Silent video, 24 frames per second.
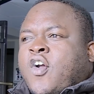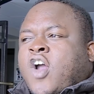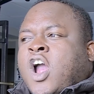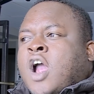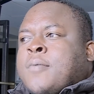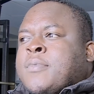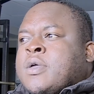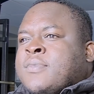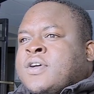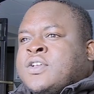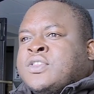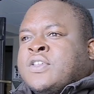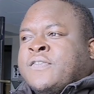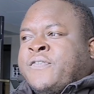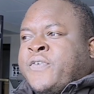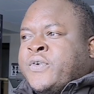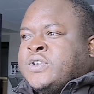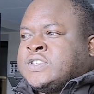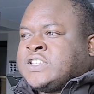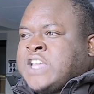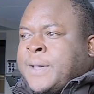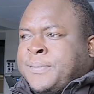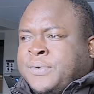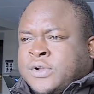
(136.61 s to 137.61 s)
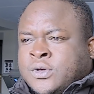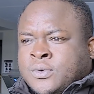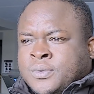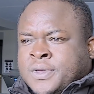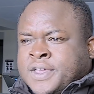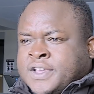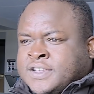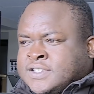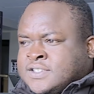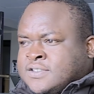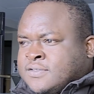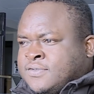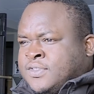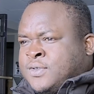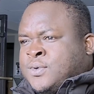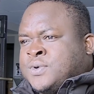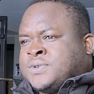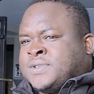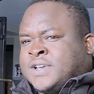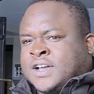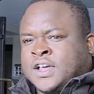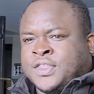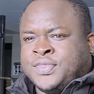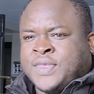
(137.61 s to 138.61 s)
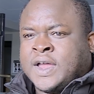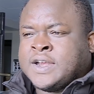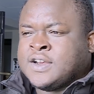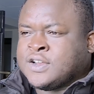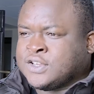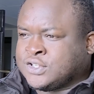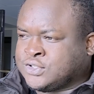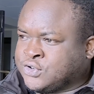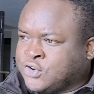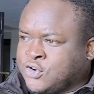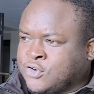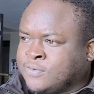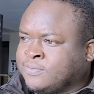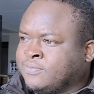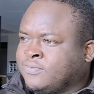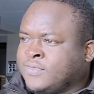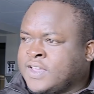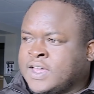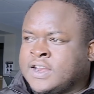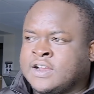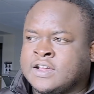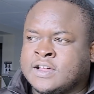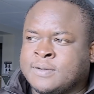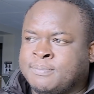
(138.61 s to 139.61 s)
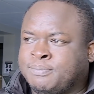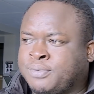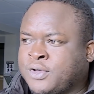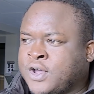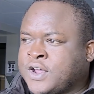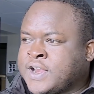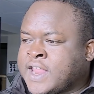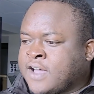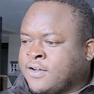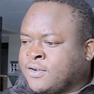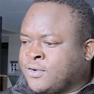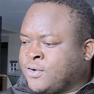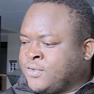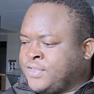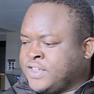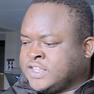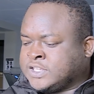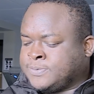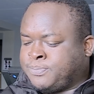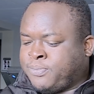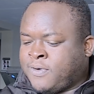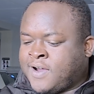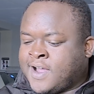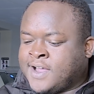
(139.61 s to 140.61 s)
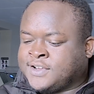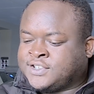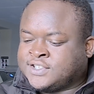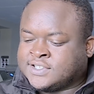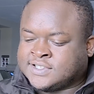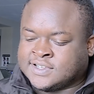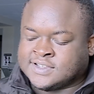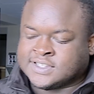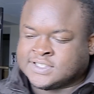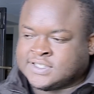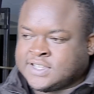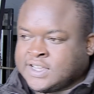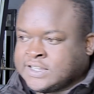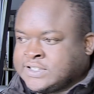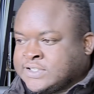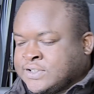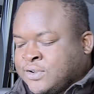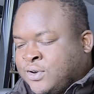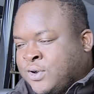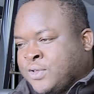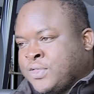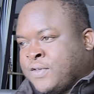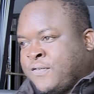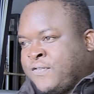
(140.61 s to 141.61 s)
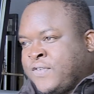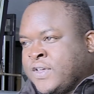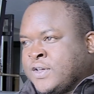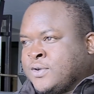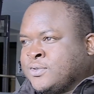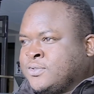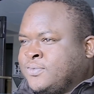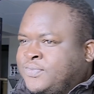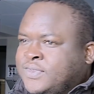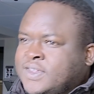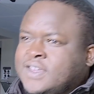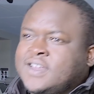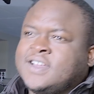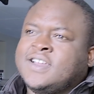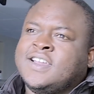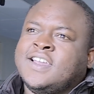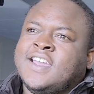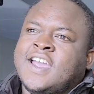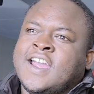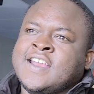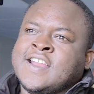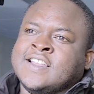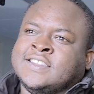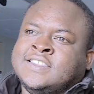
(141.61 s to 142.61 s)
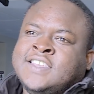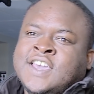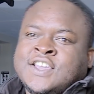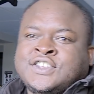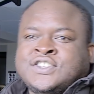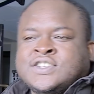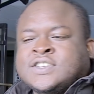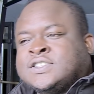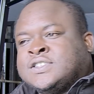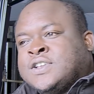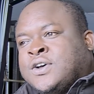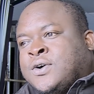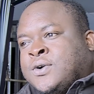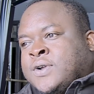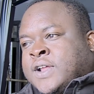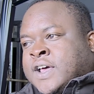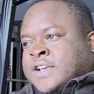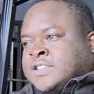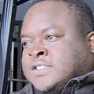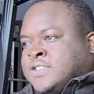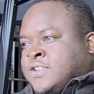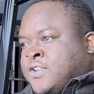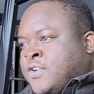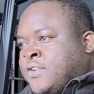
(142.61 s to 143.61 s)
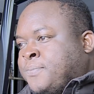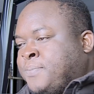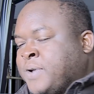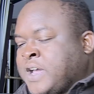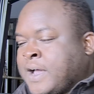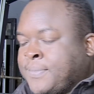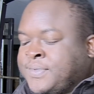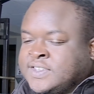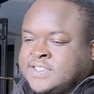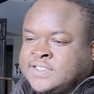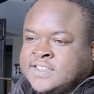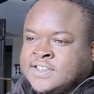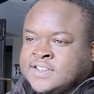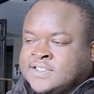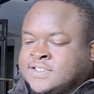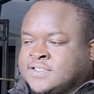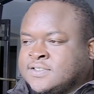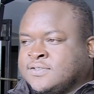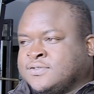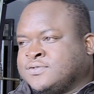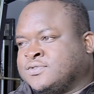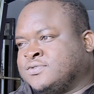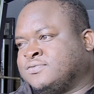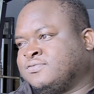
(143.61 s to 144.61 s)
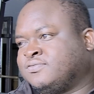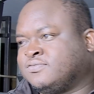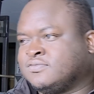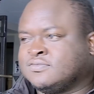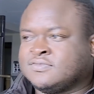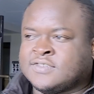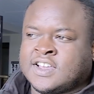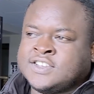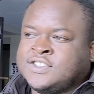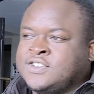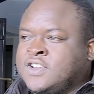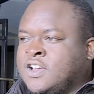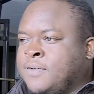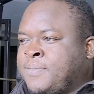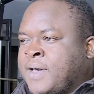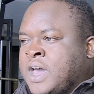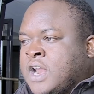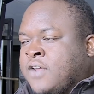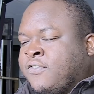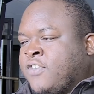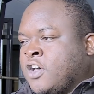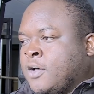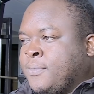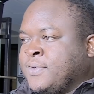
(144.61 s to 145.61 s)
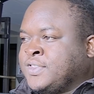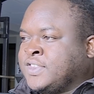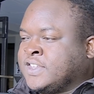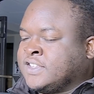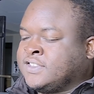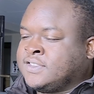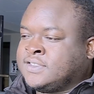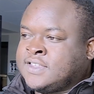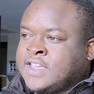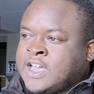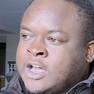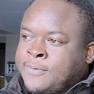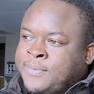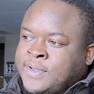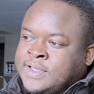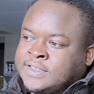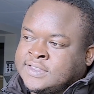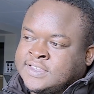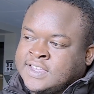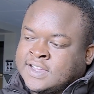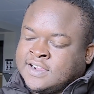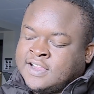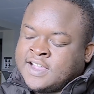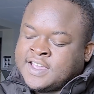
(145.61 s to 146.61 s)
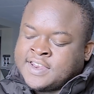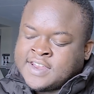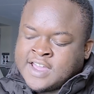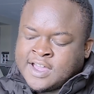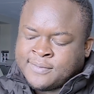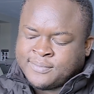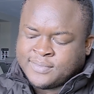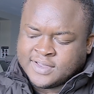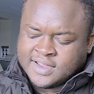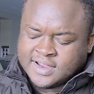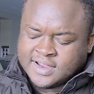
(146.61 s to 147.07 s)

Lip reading: I remember in the first couple of weeks, there was like a thunderstorm and it had blown out all these branches and sticks all on the field. And the teachers told us to go pick up the sticks, as you know, part of helping to clean up.